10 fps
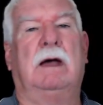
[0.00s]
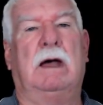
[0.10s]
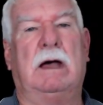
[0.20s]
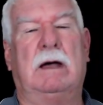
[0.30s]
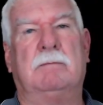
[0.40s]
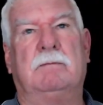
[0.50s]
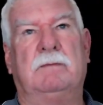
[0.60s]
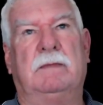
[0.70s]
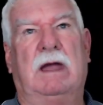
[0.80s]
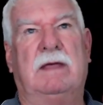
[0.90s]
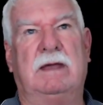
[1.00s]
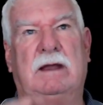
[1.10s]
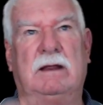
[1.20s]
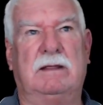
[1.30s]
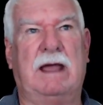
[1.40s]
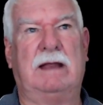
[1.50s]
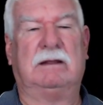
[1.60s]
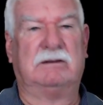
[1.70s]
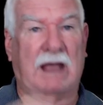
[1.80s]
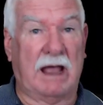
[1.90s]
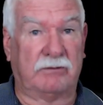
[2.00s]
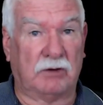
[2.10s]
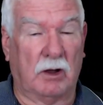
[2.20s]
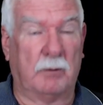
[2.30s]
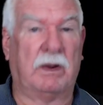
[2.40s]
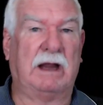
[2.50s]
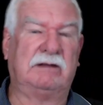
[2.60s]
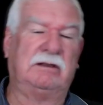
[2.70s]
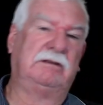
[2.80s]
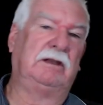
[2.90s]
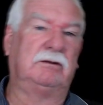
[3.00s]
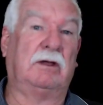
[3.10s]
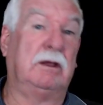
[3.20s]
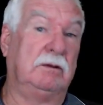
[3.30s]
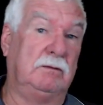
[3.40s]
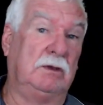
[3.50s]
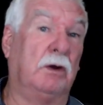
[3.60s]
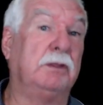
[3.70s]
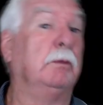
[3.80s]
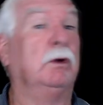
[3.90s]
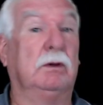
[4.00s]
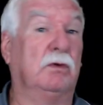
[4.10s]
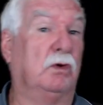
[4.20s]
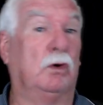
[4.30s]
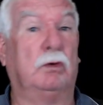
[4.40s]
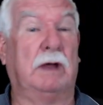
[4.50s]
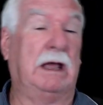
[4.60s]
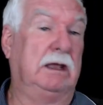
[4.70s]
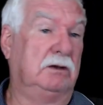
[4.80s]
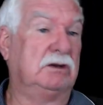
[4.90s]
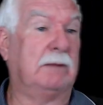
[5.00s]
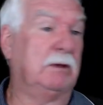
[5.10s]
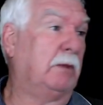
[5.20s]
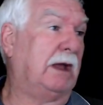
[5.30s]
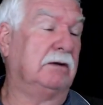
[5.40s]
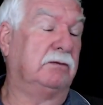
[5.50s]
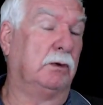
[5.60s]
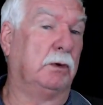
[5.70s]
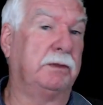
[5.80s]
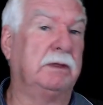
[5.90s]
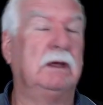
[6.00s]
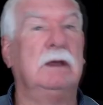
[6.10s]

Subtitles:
And then in that, there's half-time breaks, etc. So you're on the move all day. You're jumping back and forth.